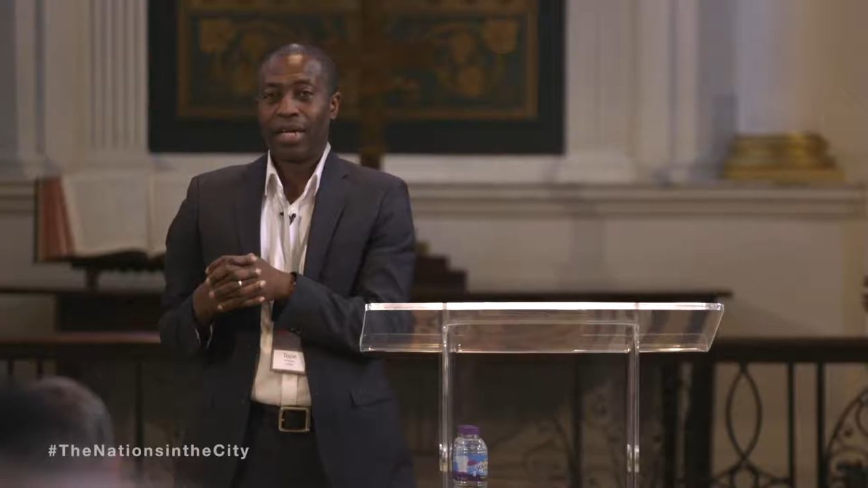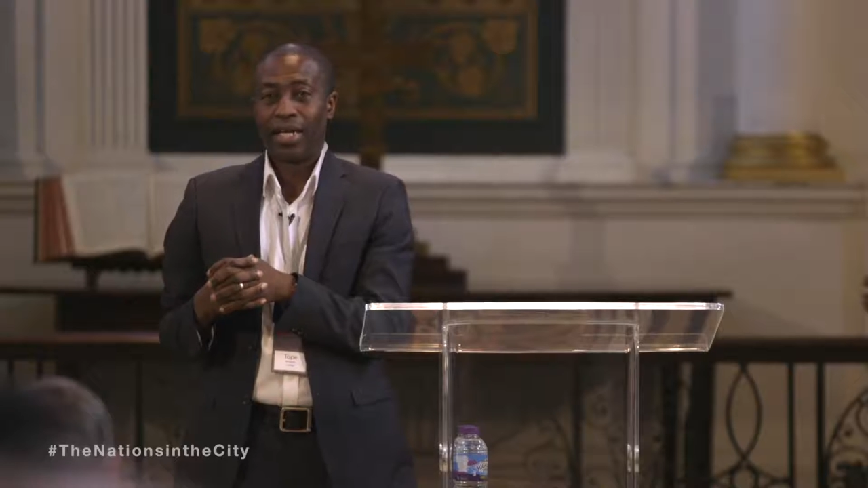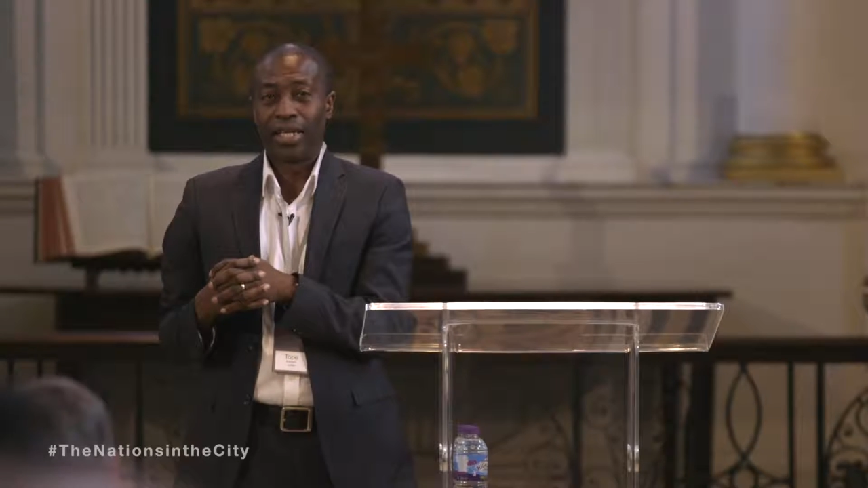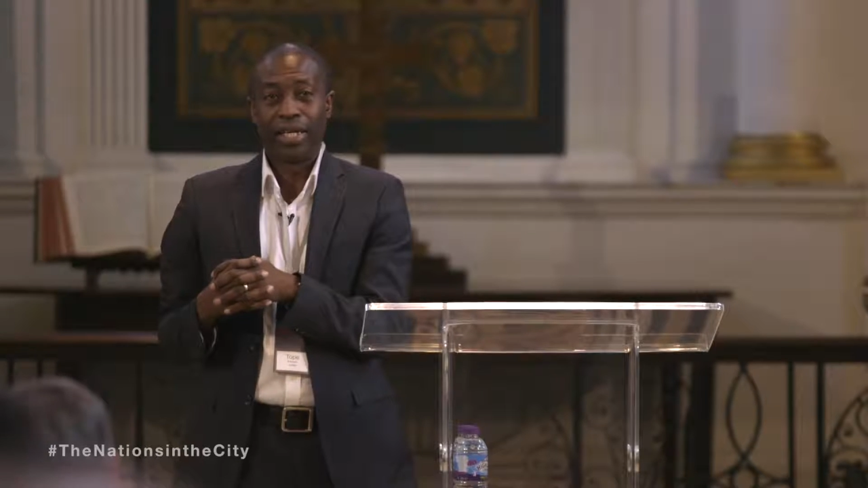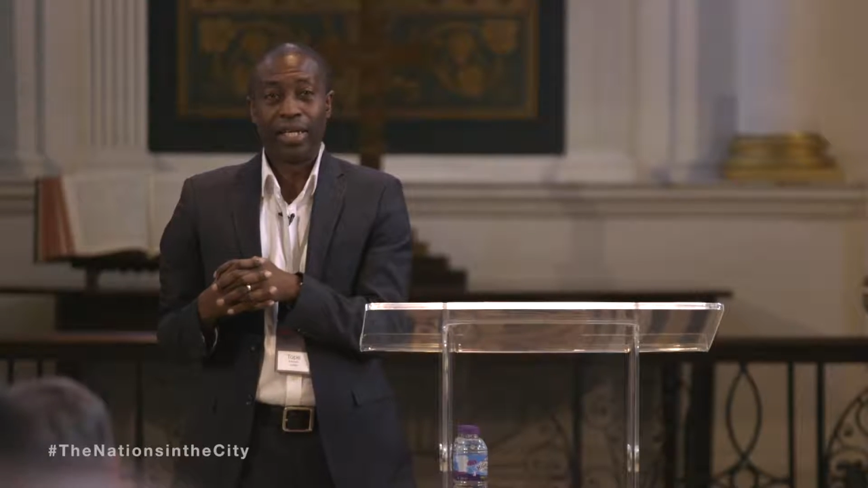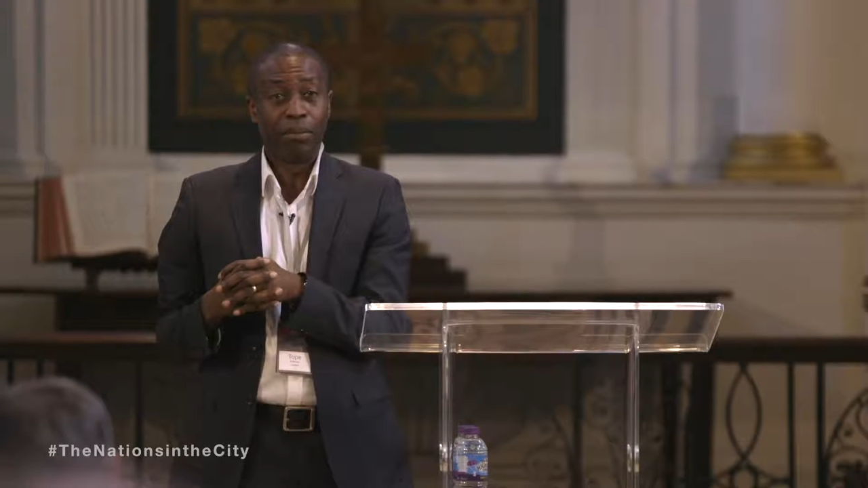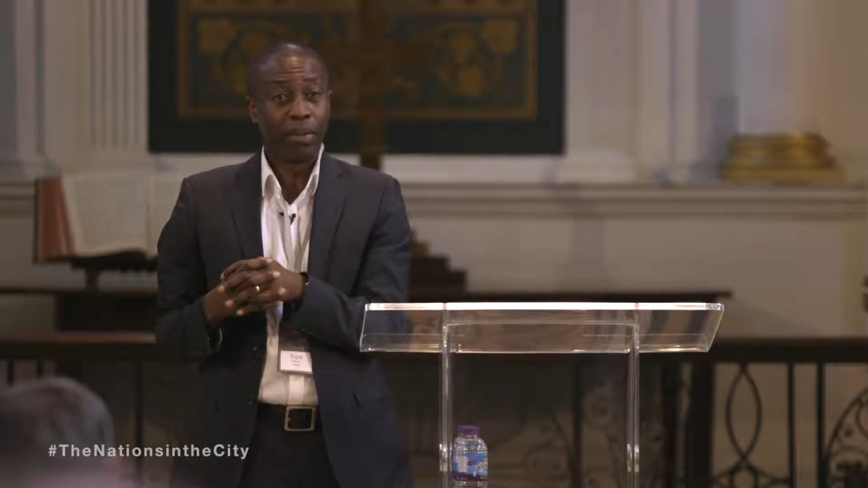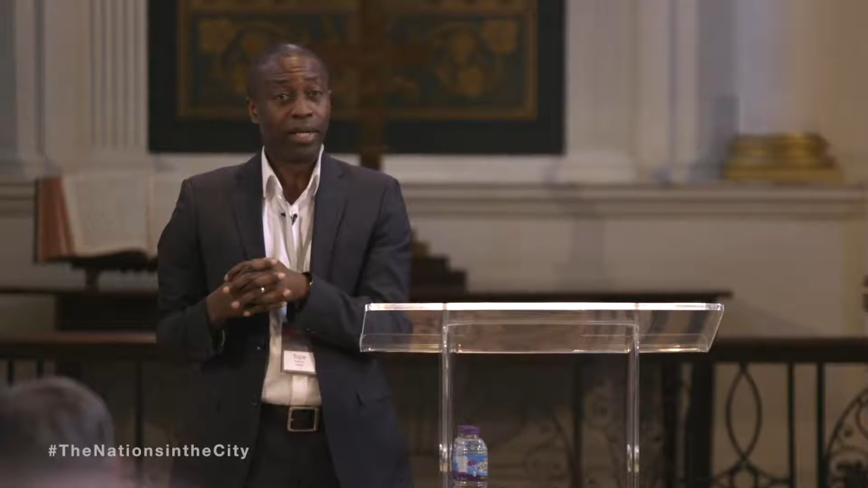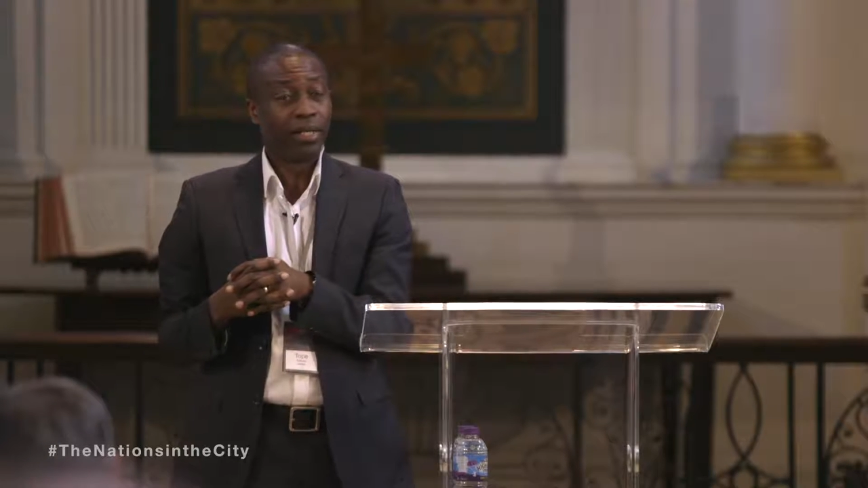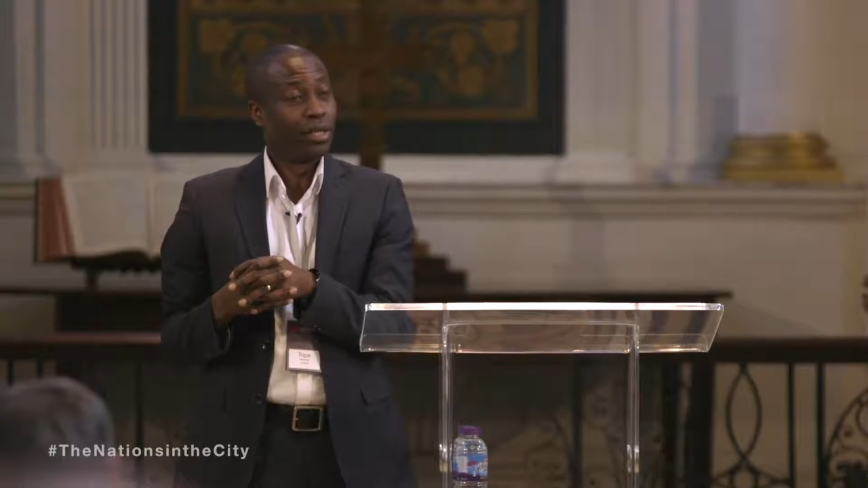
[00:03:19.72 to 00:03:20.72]
how that he
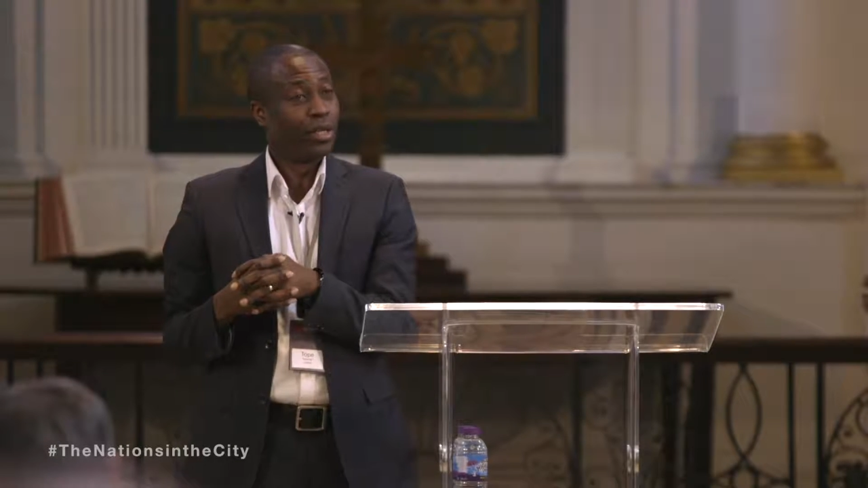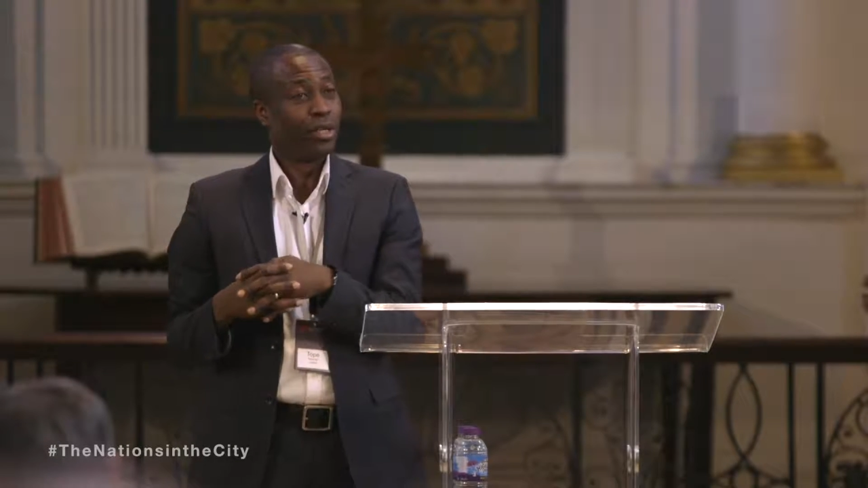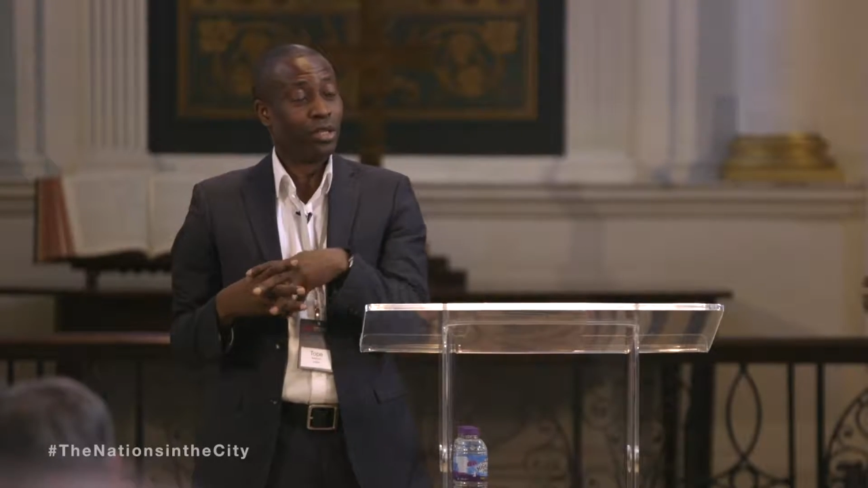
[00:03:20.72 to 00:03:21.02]
made, you know,